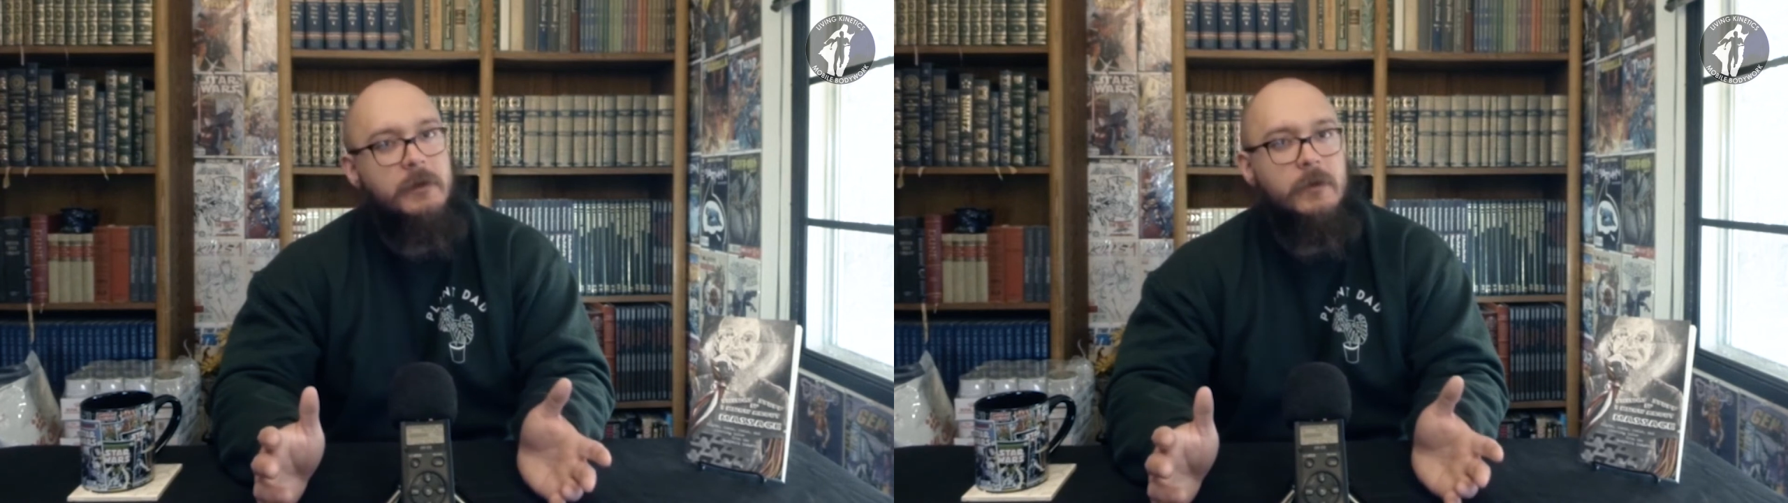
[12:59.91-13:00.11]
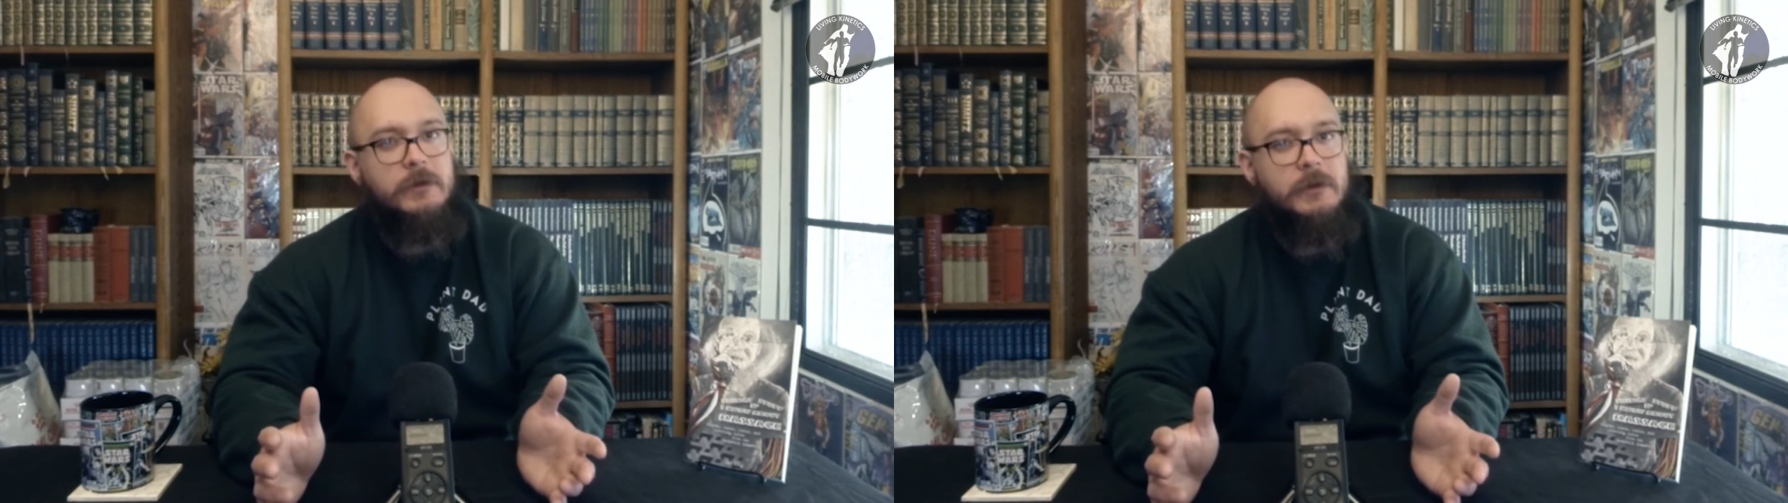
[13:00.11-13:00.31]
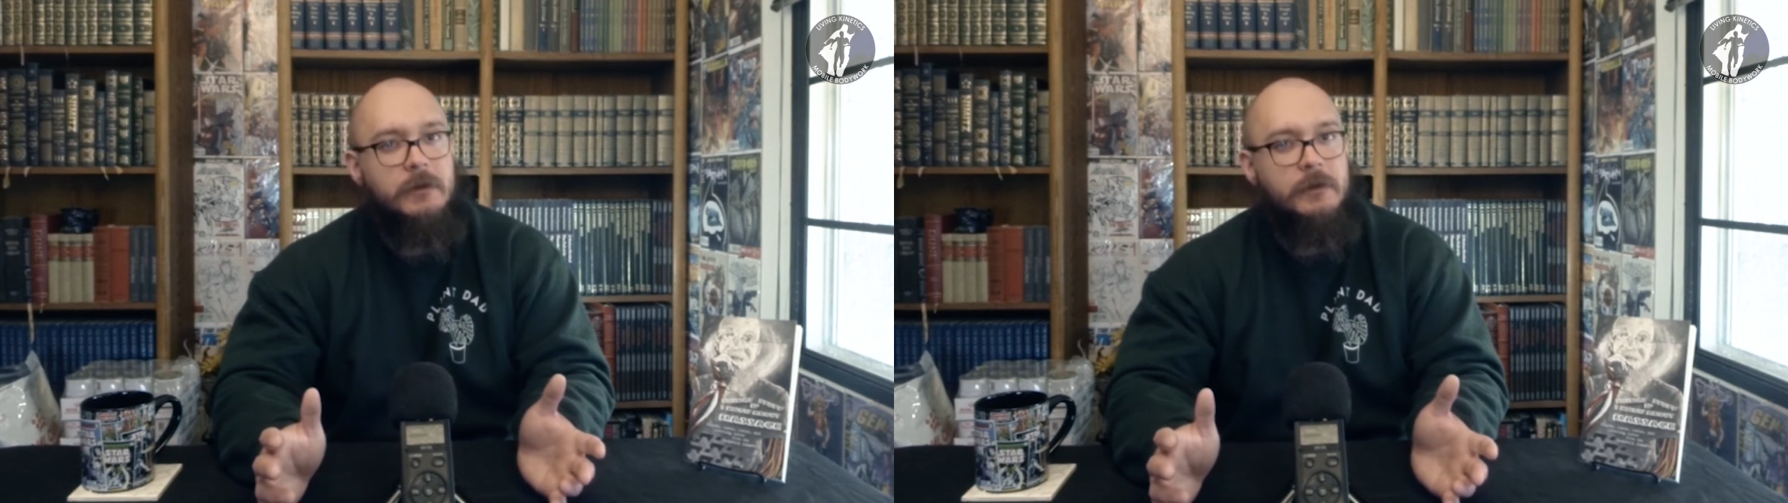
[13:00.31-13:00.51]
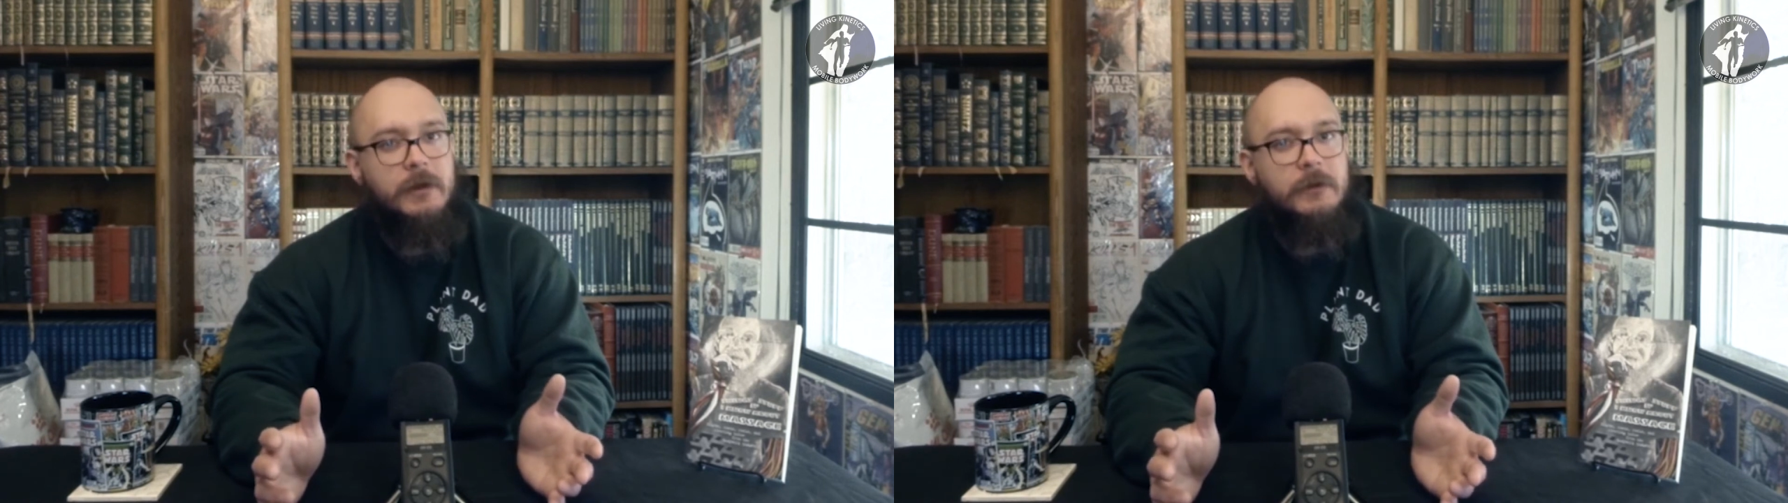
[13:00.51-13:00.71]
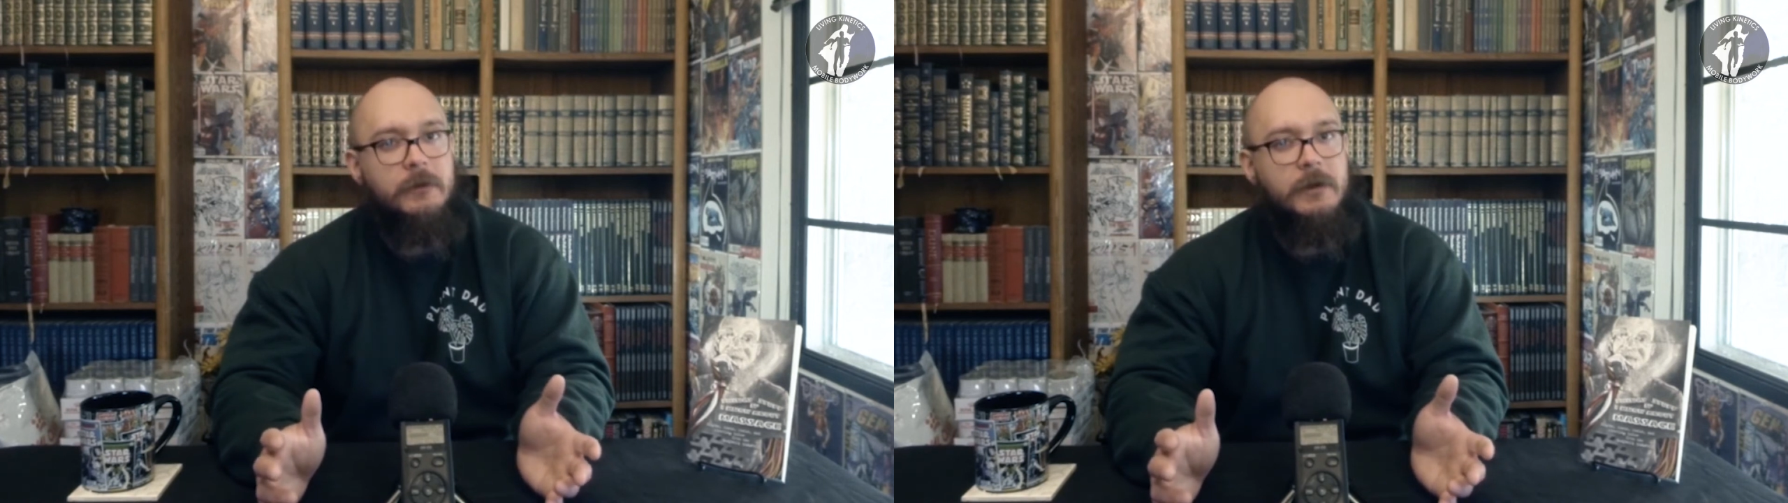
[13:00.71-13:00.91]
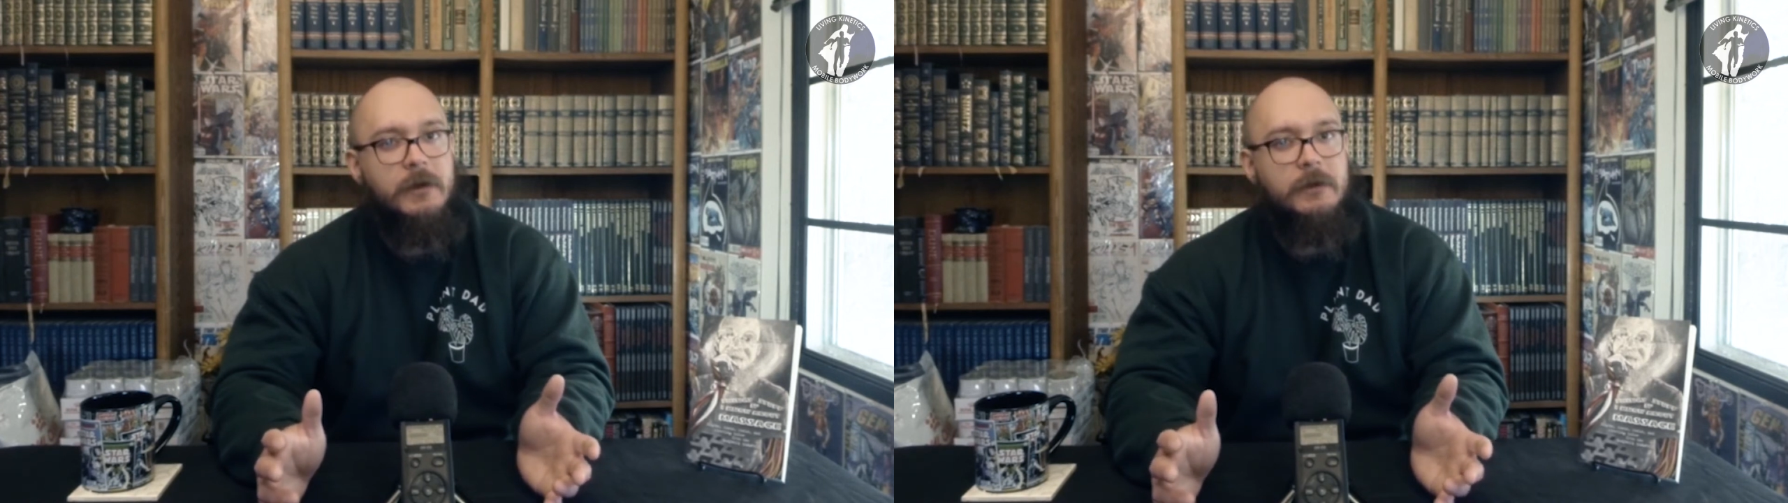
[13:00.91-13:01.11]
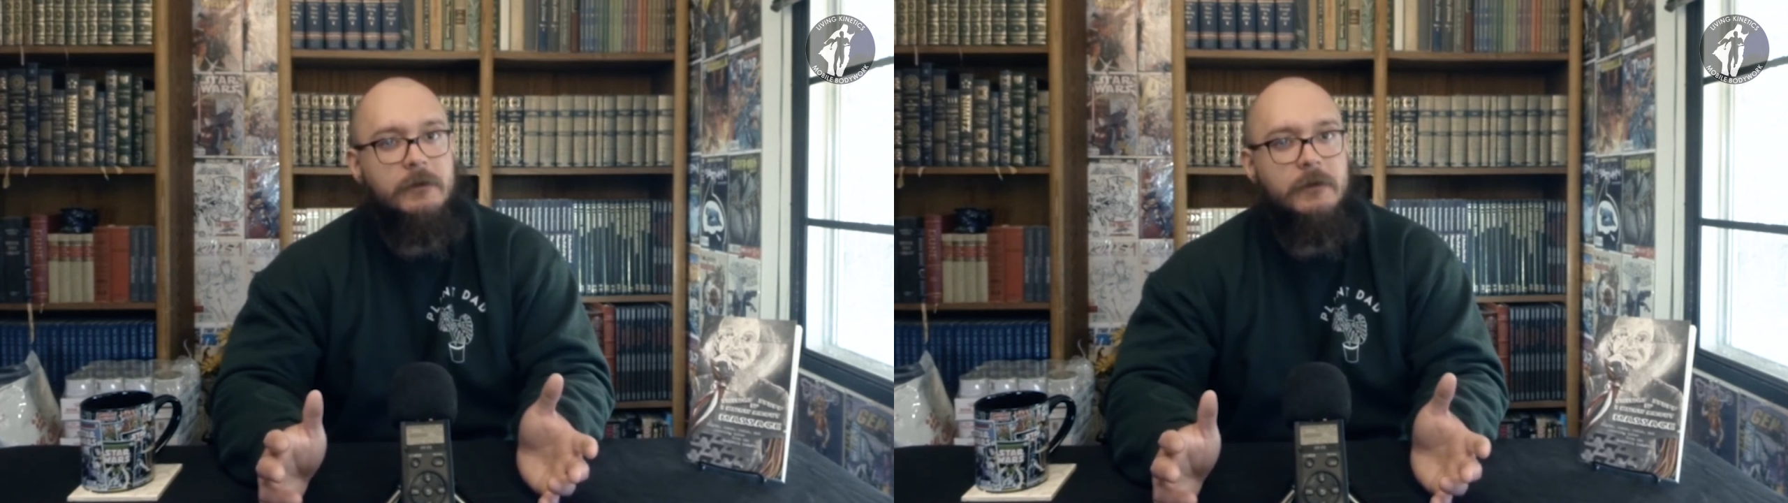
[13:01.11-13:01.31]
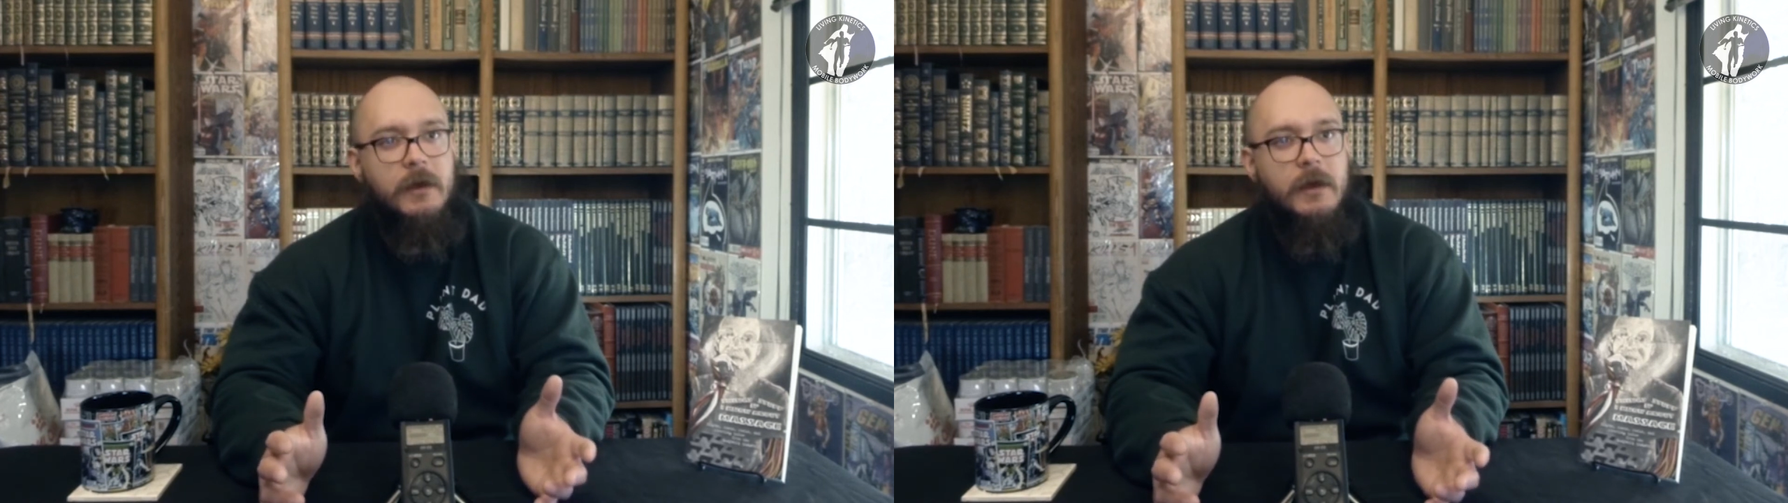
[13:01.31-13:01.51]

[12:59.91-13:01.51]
people to learn it, because